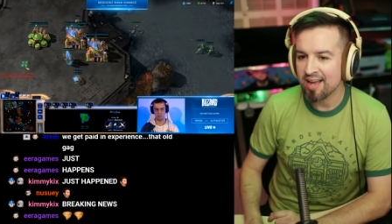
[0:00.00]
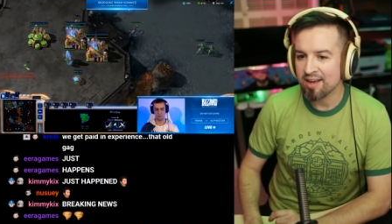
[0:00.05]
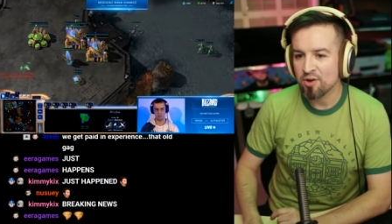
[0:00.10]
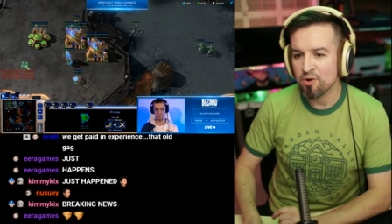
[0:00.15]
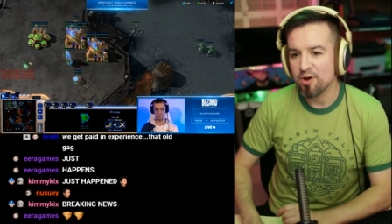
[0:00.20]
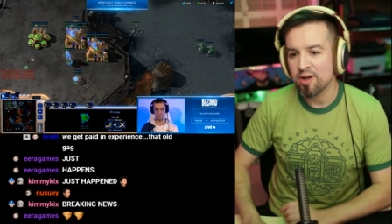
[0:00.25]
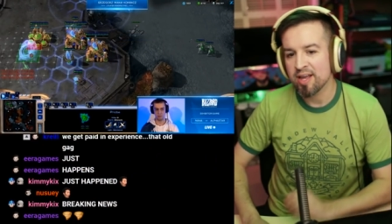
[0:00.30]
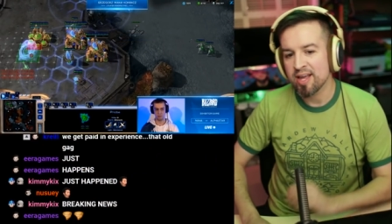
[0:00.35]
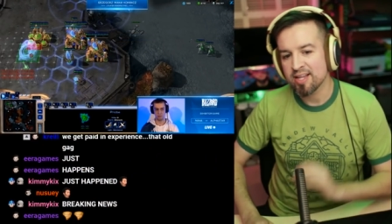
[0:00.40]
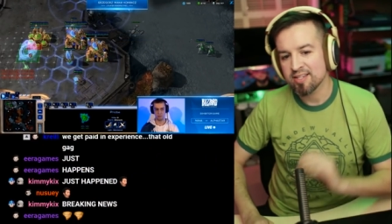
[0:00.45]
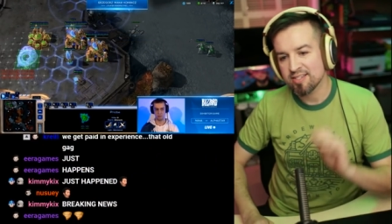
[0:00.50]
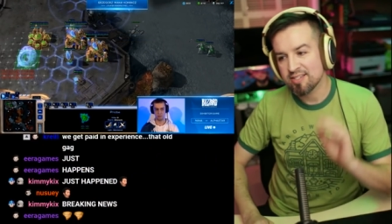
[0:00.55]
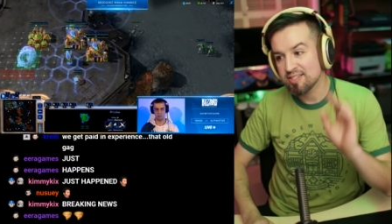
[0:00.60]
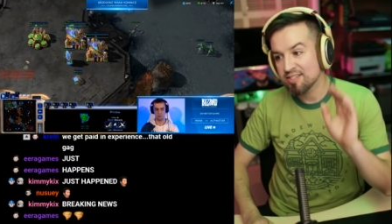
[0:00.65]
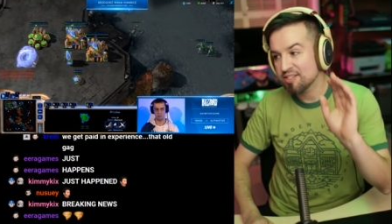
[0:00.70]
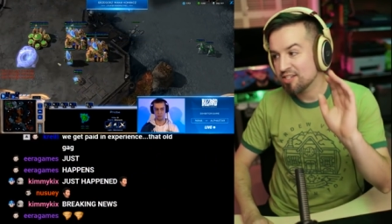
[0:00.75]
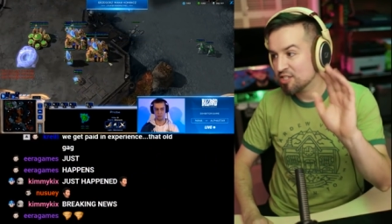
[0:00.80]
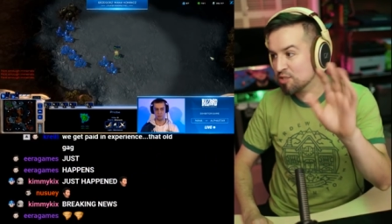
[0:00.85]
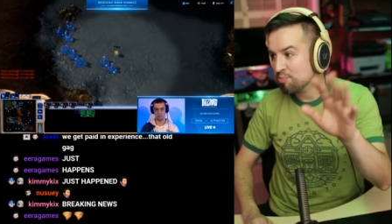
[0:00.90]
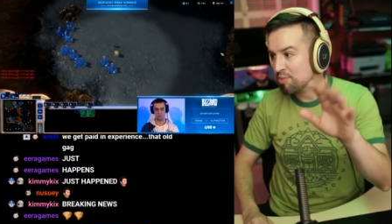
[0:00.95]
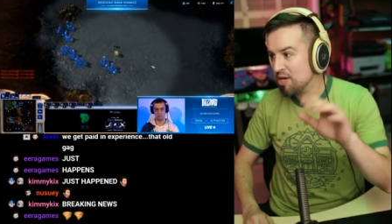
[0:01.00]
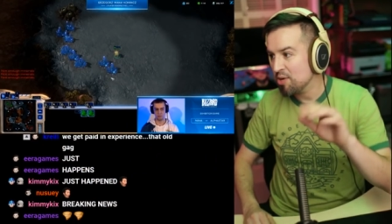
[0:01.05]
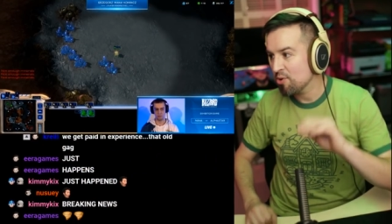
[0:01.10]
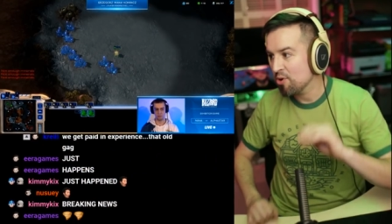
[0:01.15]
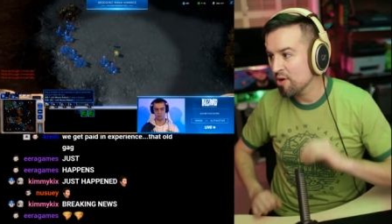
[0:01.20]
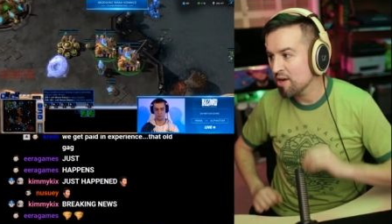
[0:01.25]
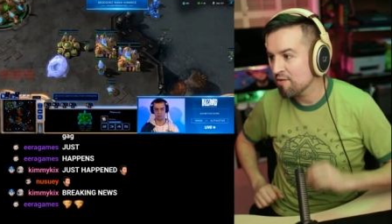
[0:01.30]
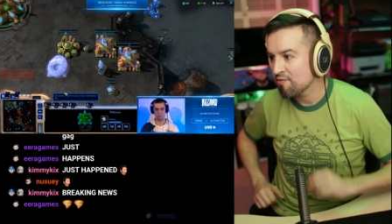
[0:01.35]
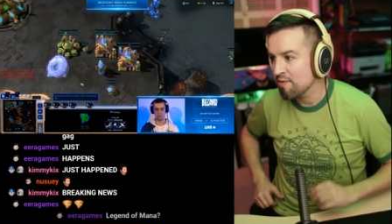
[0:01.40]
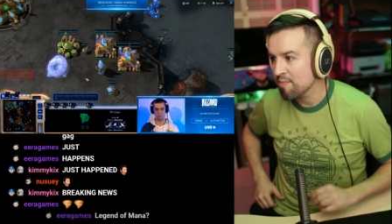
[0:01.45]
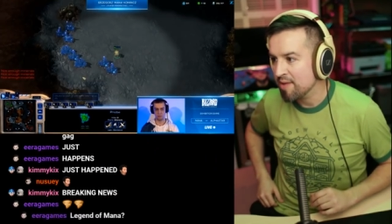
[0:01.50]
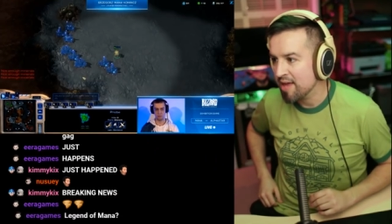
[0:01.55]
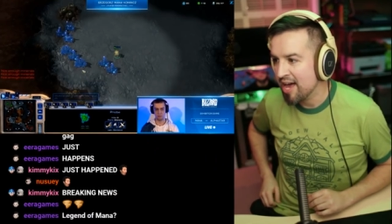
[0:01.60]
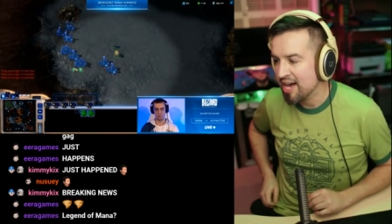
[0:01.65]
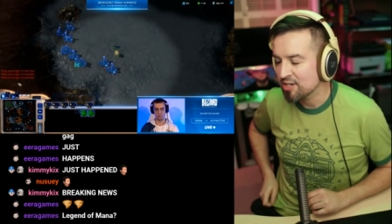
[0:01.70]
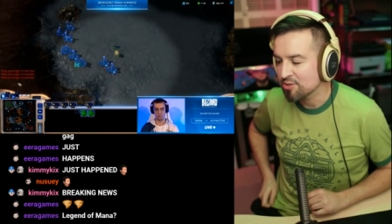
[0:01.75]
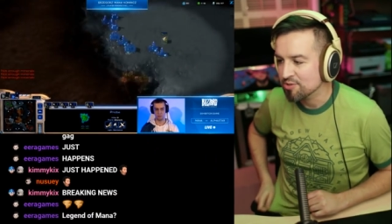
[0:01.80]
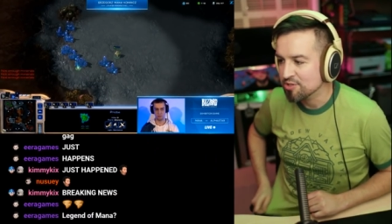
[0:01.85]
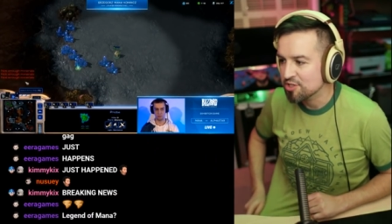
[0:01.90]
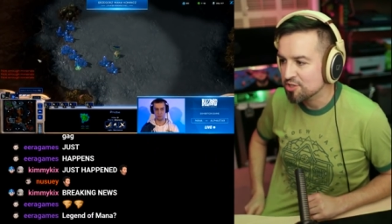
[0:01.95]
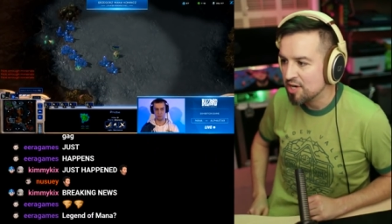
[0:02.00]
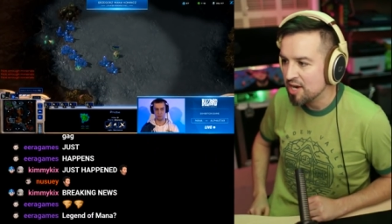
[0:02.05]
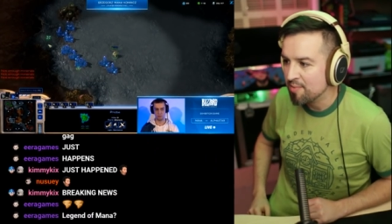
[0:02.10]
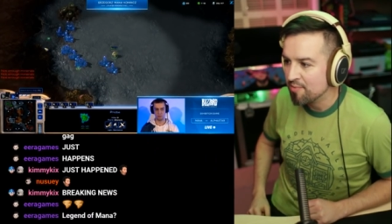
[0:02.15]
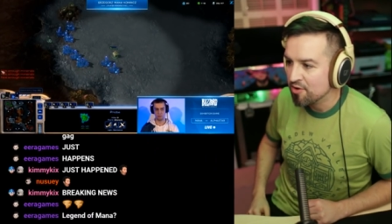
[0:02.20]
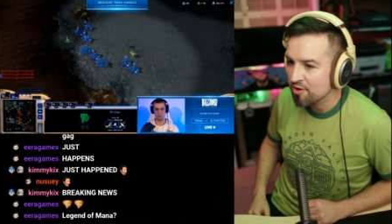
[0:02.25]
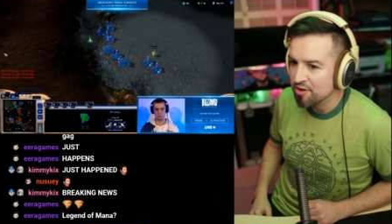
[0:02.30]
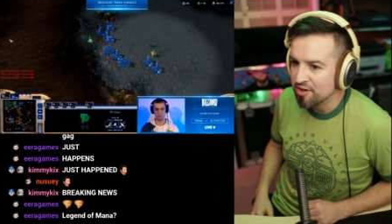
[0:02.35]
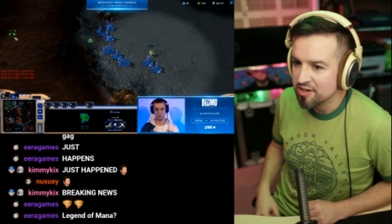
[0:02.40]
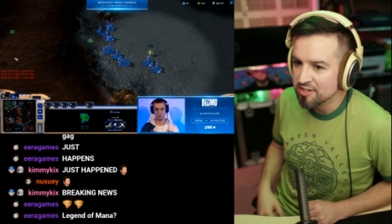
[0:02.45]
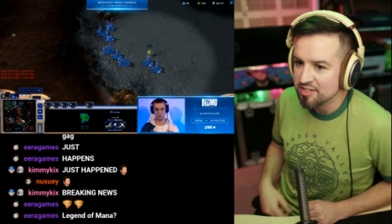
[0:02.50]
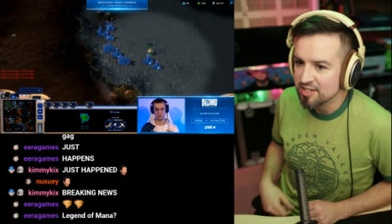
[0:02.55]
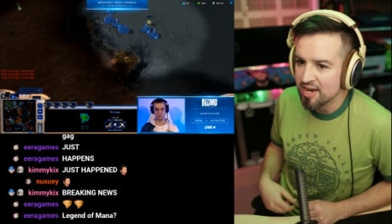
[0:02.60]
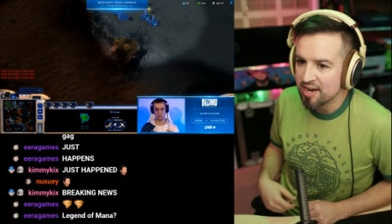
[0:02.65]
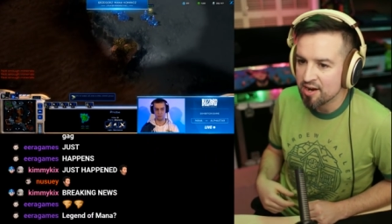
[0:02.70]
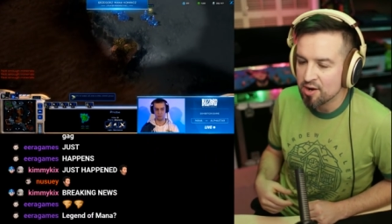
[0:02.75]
going against, this is just B-roll here from the actual stream earlier today.